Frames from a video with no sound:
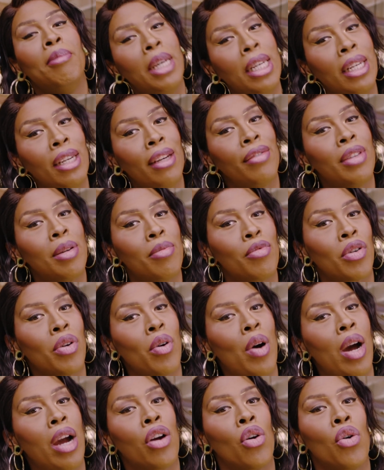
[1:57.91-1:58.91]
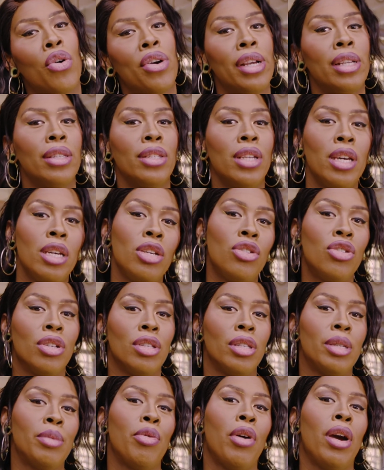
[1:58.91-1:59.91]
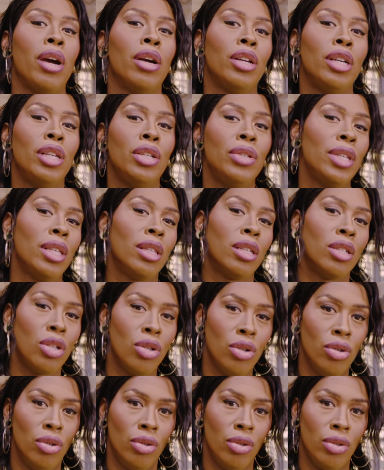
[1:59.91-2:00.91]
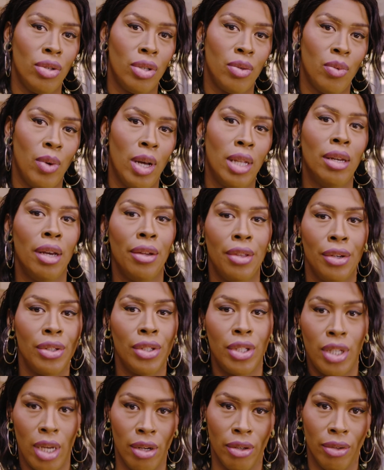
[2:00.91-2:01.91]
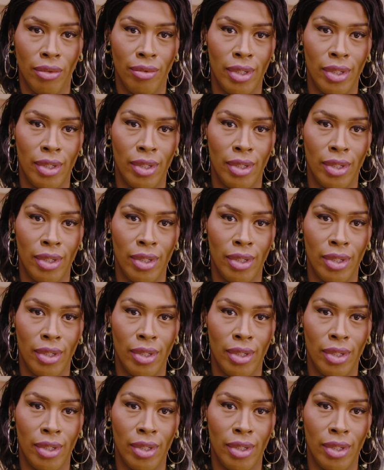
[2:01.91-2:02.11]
Many of them require orientations prior to using the tools, while others don't.